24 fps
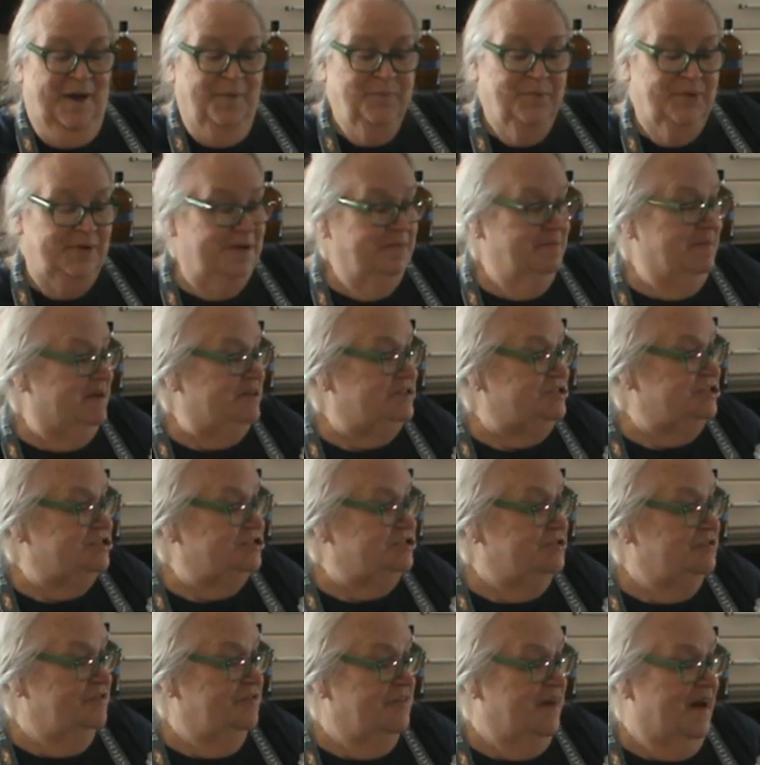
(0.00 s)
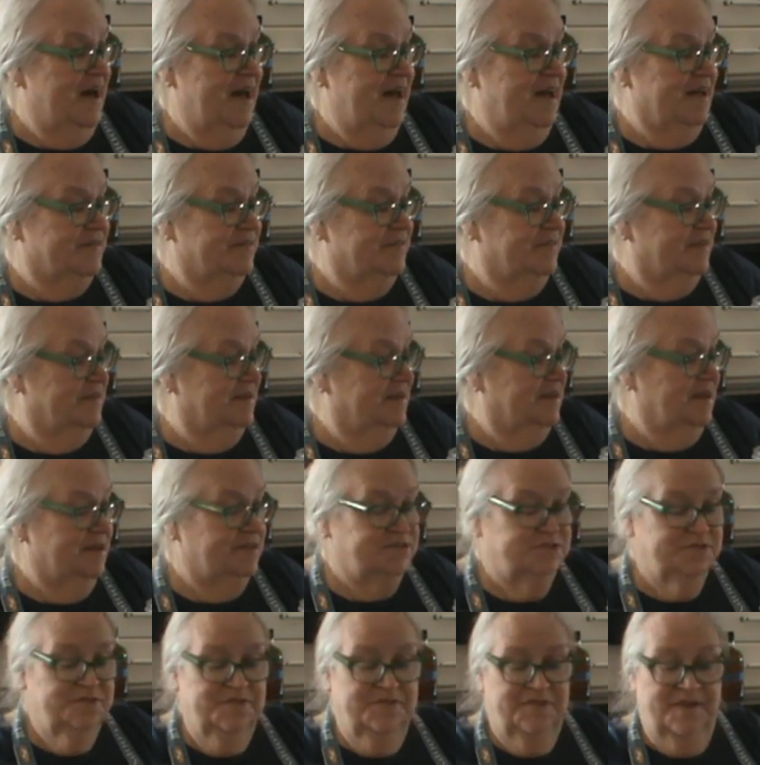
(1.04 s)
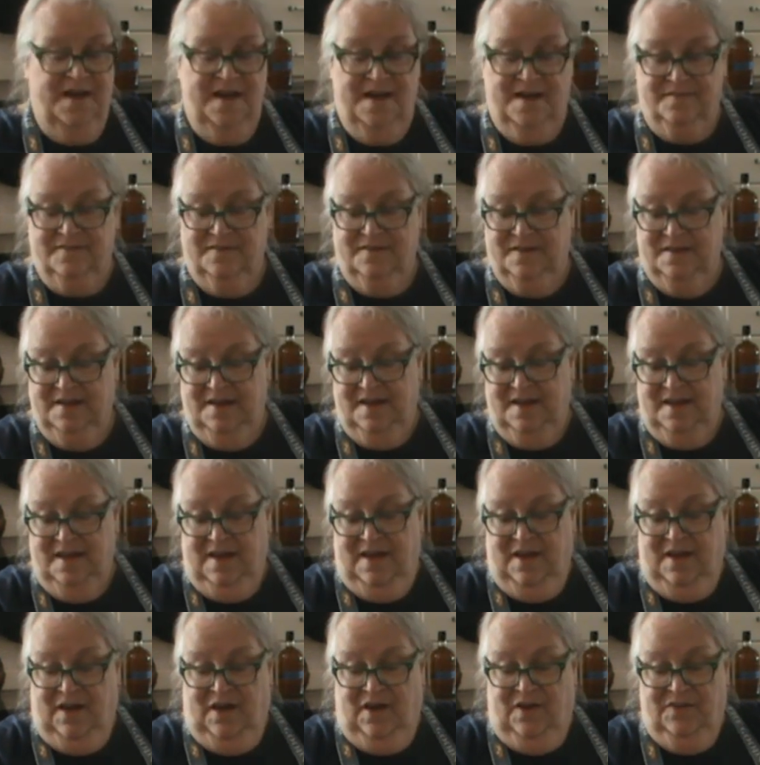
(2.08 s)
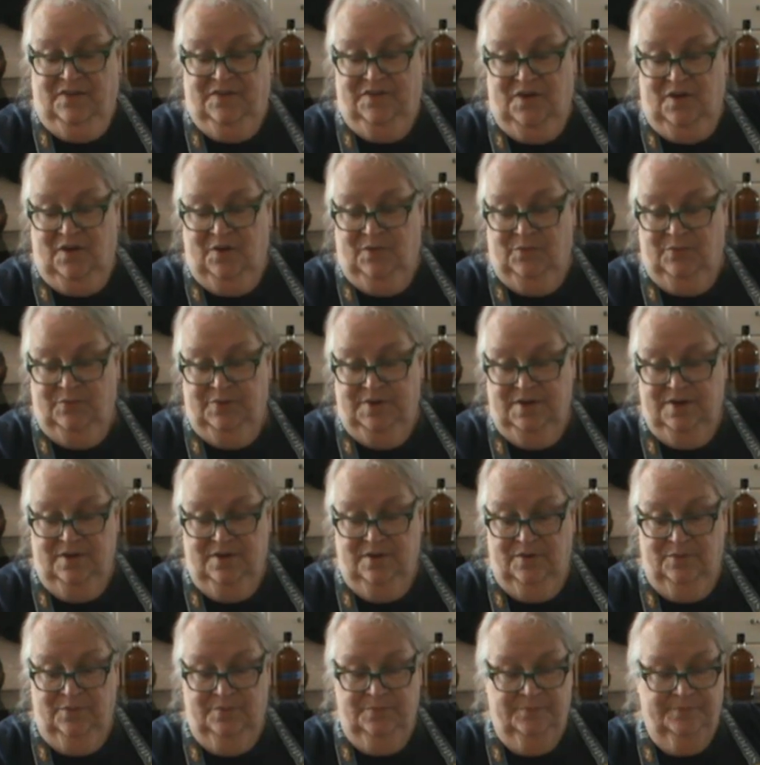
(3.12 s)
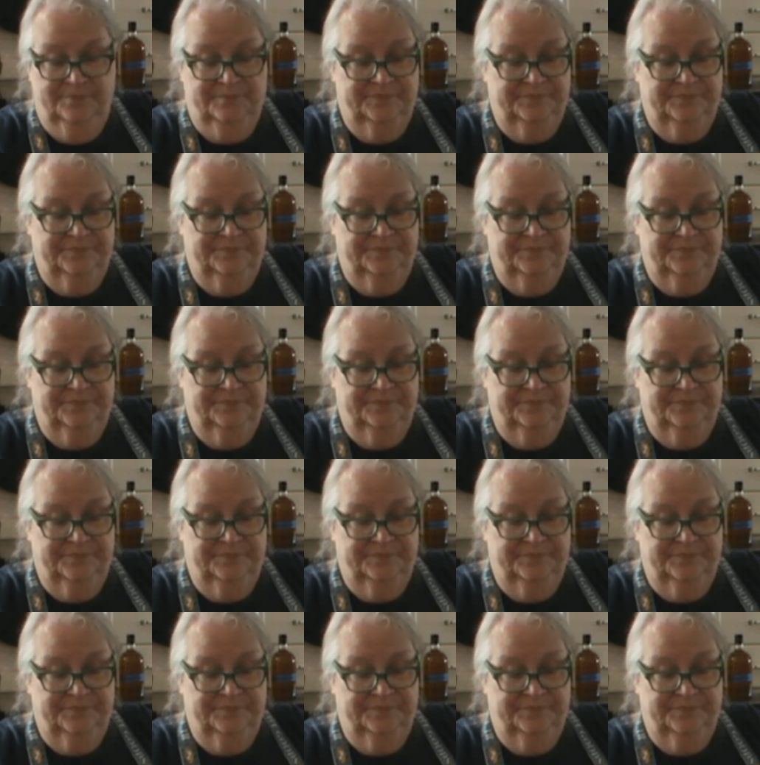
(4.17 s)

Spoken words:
pretty much a 2.5. So, you know,